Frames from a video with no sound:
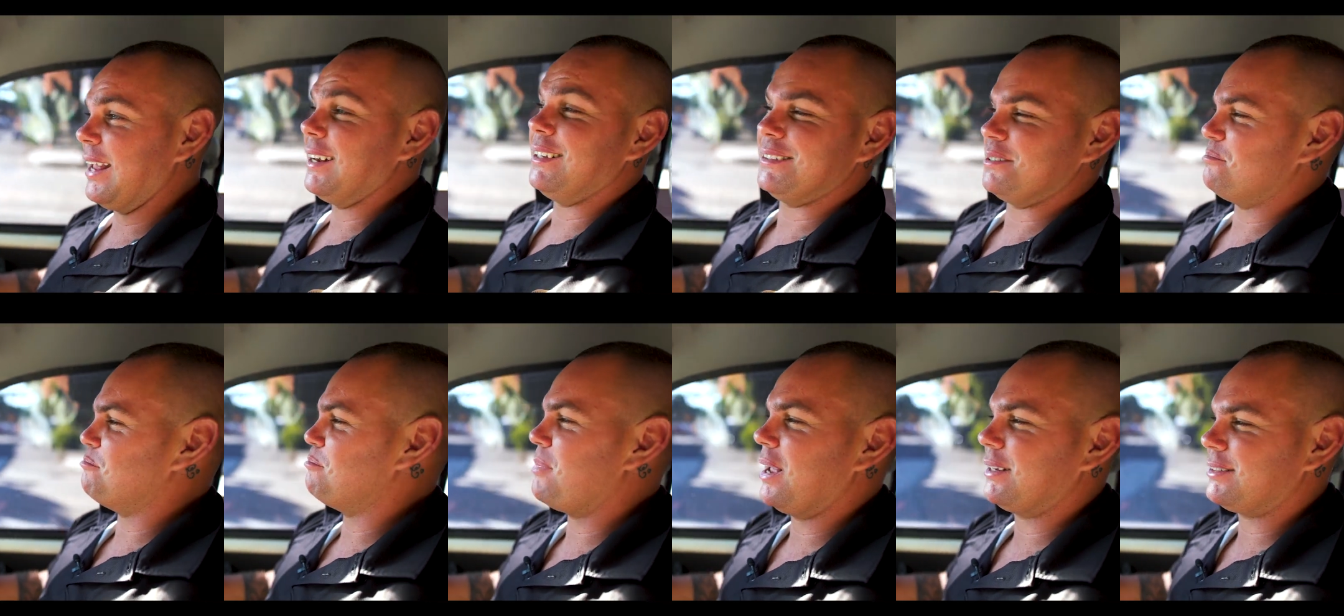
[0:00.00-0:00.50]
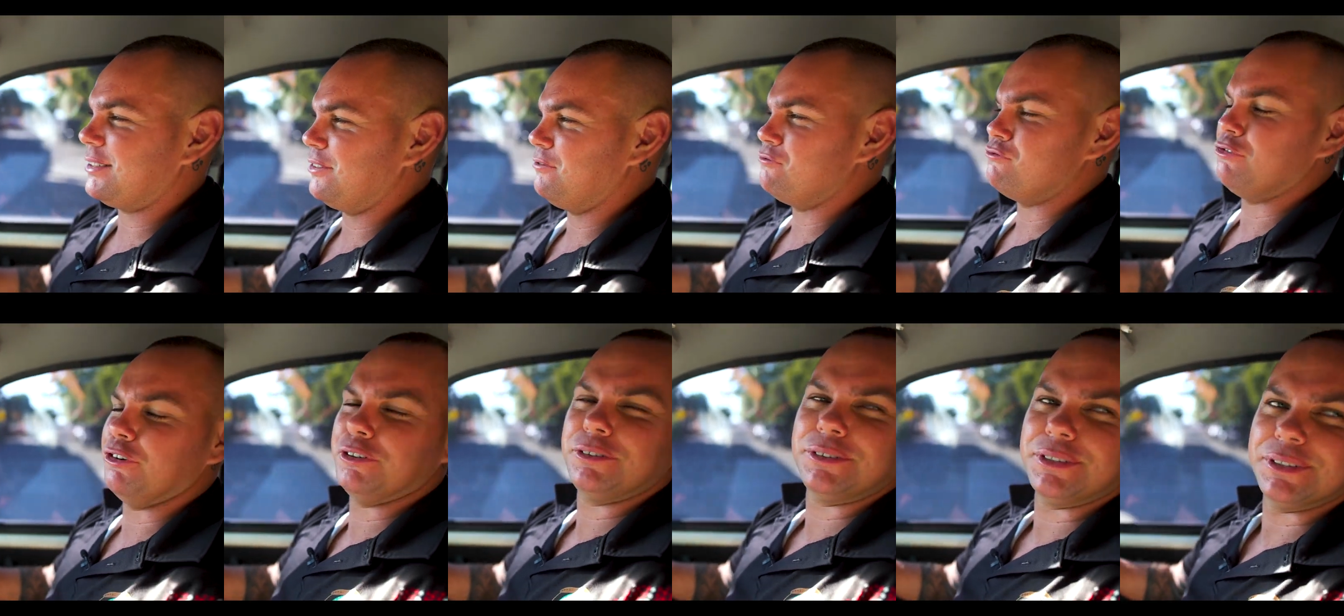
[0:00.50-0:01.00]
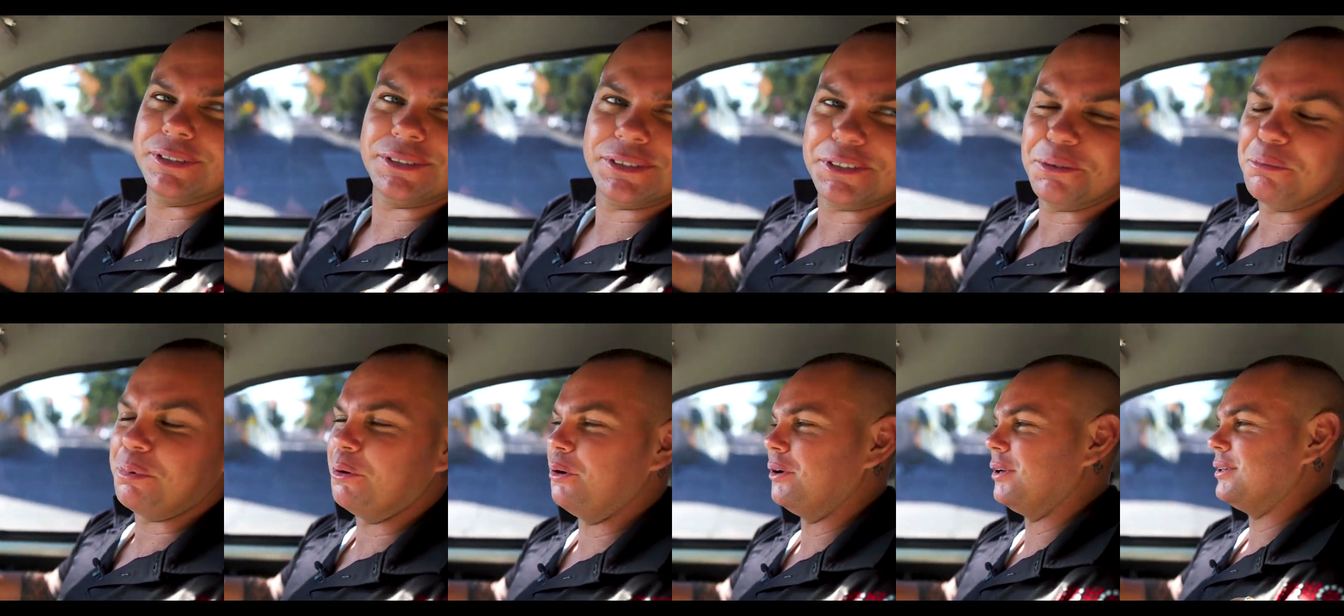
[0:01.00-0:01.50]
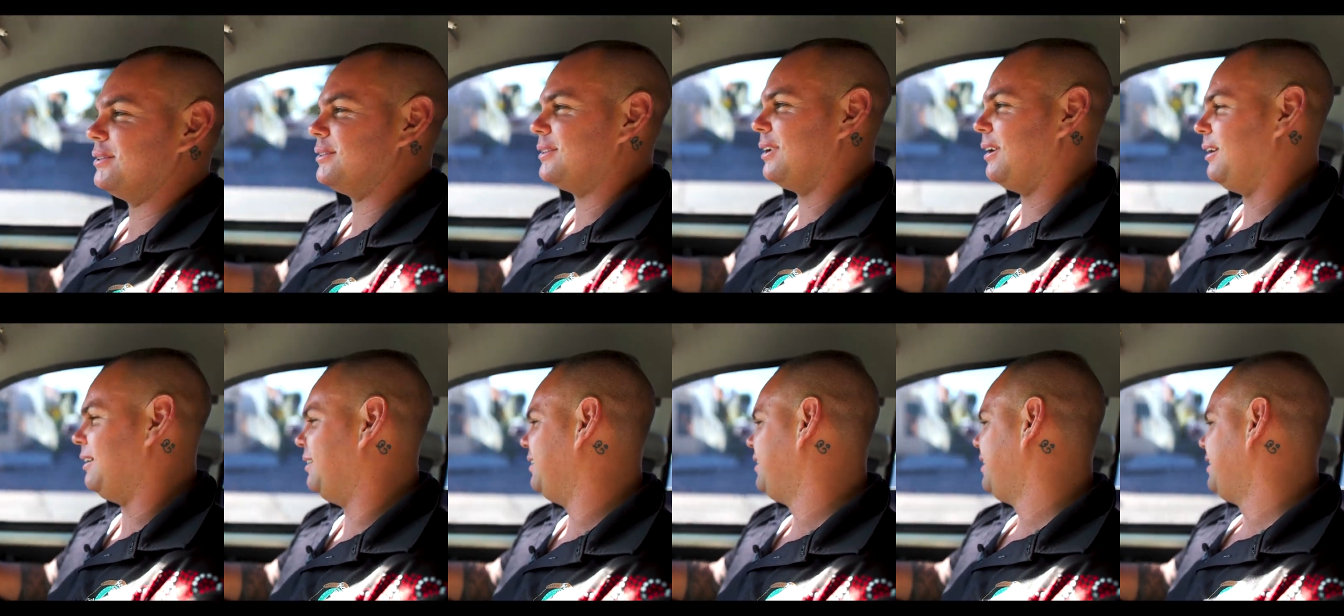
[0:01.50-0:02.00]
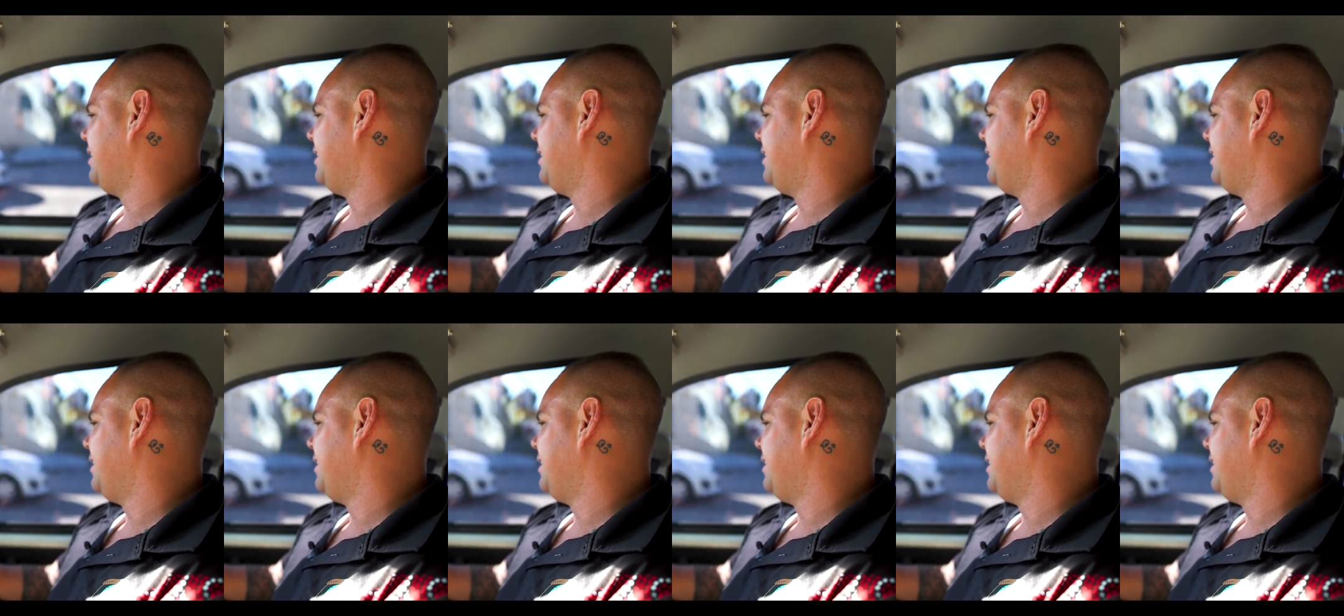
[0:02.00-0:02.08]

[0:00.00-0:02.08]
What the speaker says: He's a massive Roosters supporter. So